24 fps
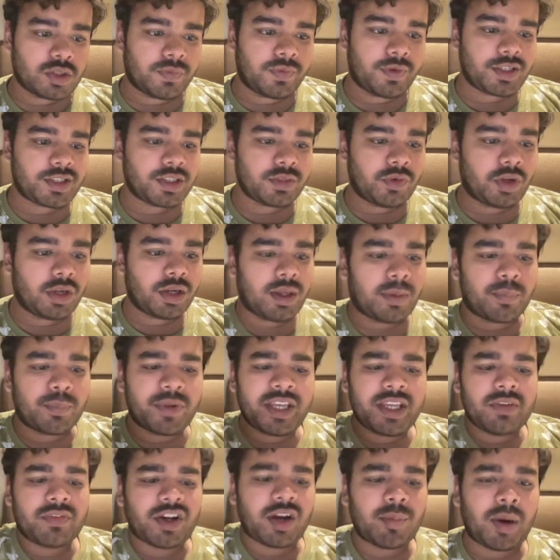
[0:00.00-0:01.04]
first of all, a
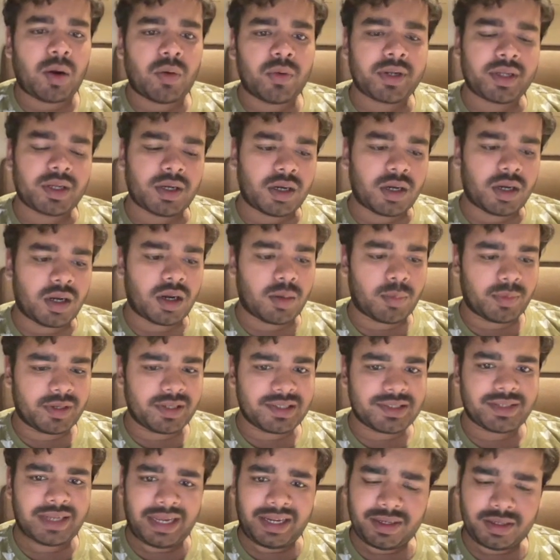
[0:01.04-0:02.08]
brief about MERN
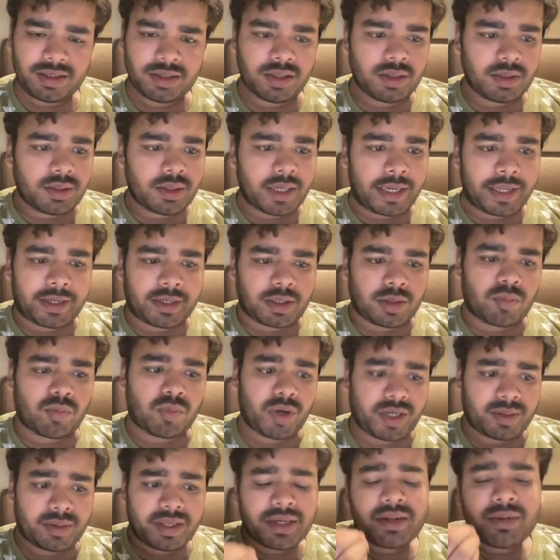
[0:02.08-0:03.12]
stack, like
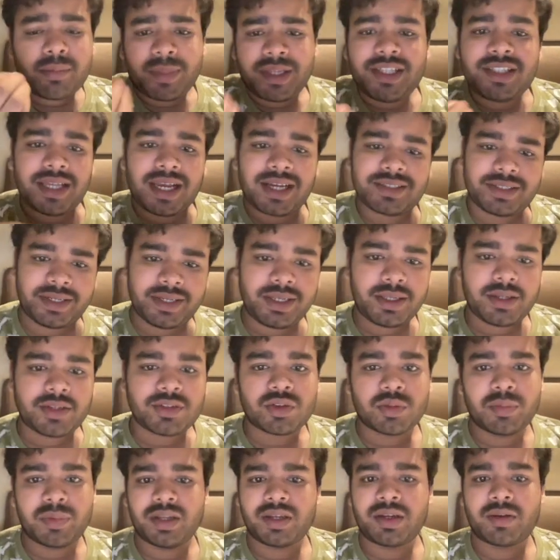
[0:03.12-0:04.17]
what it means actually. So
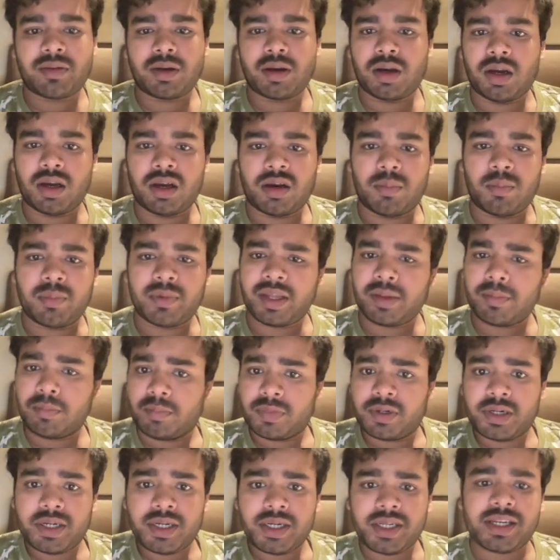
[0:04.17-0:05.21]

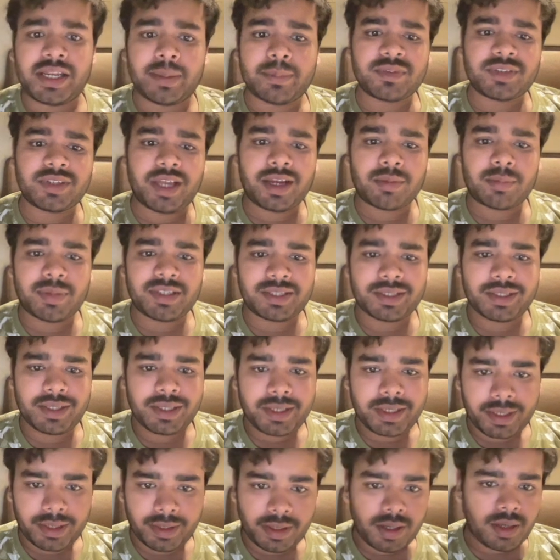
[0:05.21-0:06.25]
MERN in M stack,
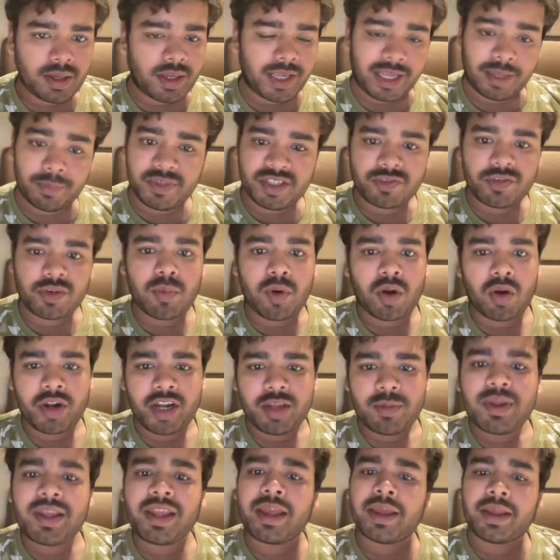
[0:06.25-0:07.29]
basically M is for
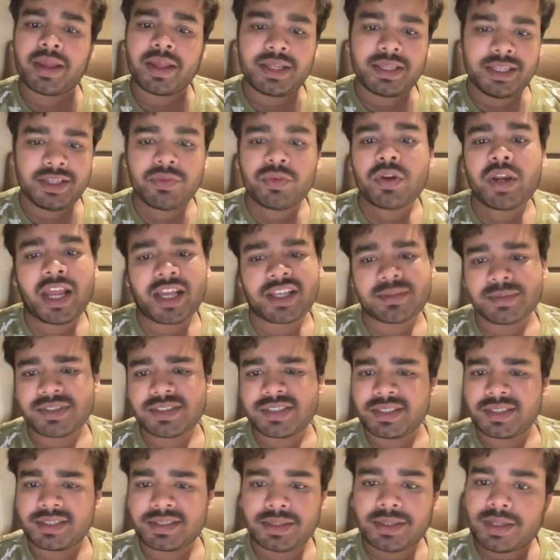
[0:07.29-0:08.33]
MongoDB, E for
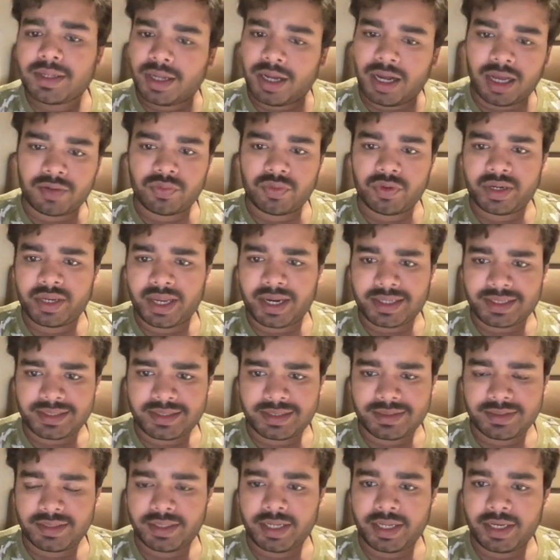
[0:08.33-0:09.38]
Express.js, R for
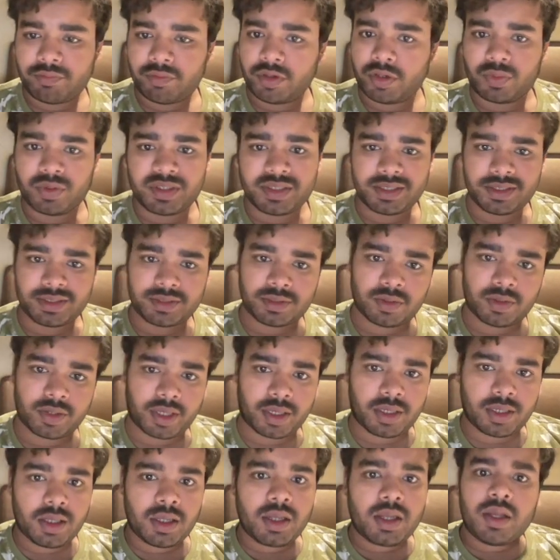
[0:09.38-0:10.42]
React.js, and N for Node.js. Okay.
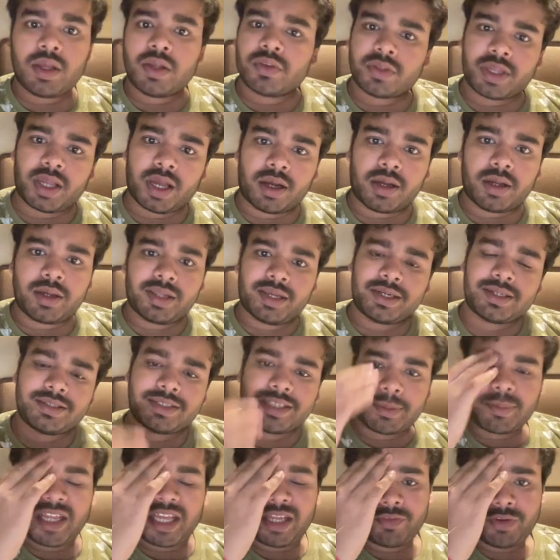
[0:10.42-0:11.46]
So yeah, let's
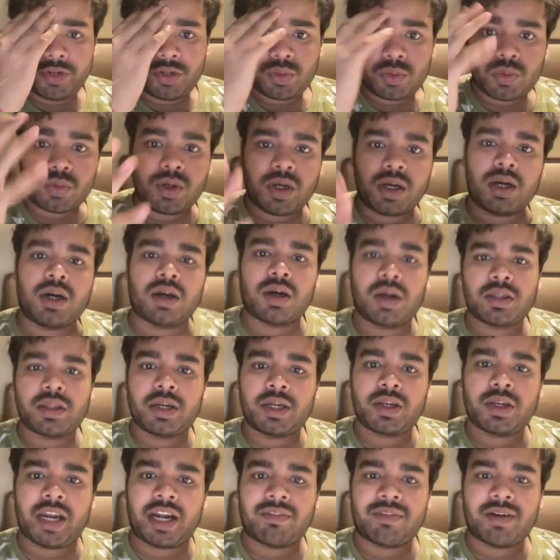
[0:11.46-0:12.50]
deep dive into the
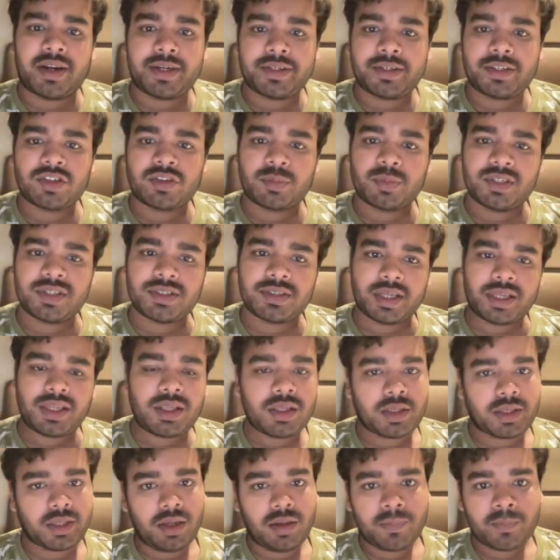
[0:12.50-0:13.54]
advantages of MERN stack.
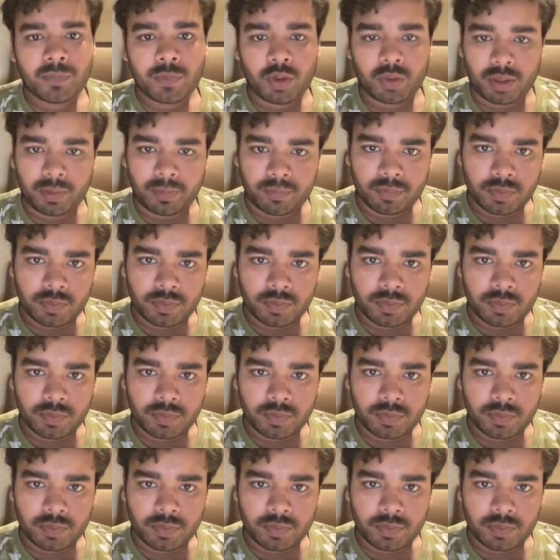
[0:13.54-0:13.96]
Yeah. Okay.